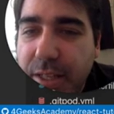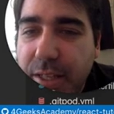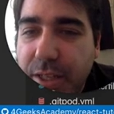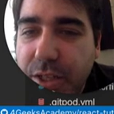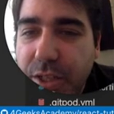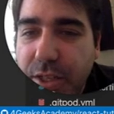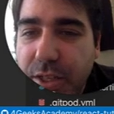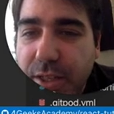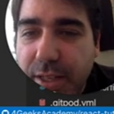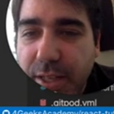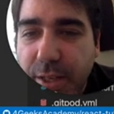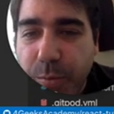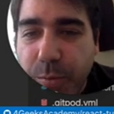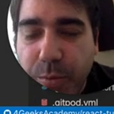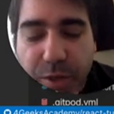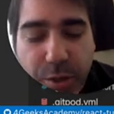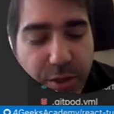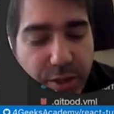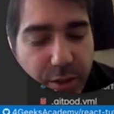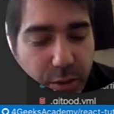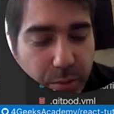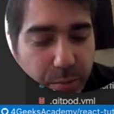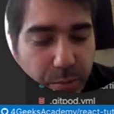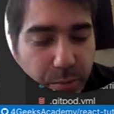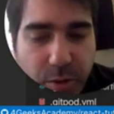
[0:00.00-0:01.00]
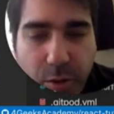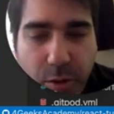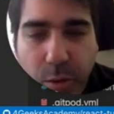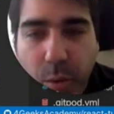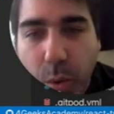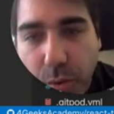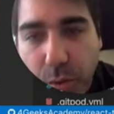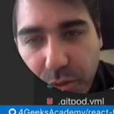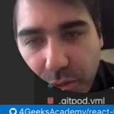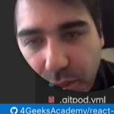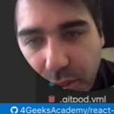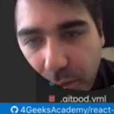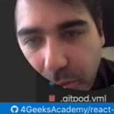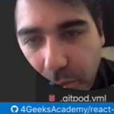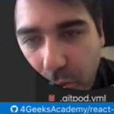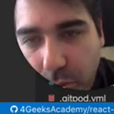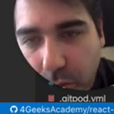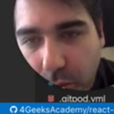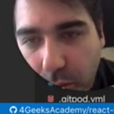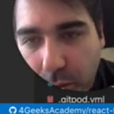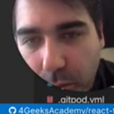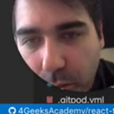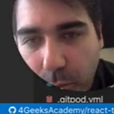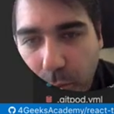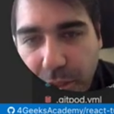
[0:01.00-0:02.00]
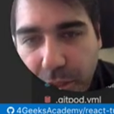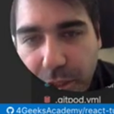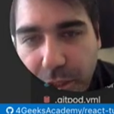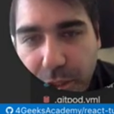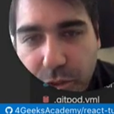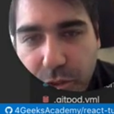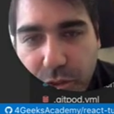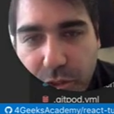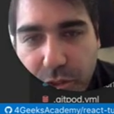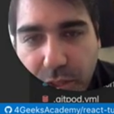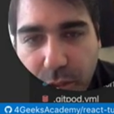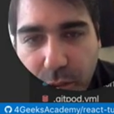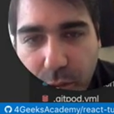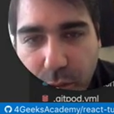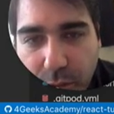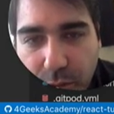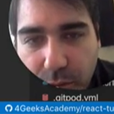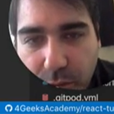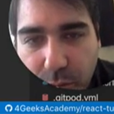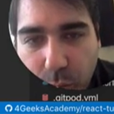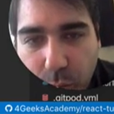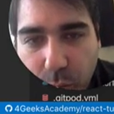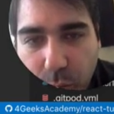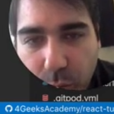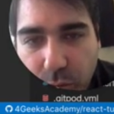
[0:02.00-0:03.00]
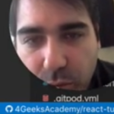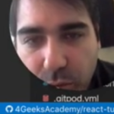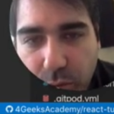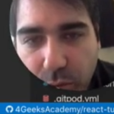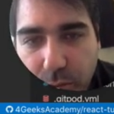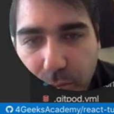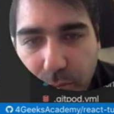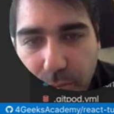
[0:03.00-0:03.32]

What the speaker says: is that we don't need to put the quotes anymore. We can just ignore the quotes,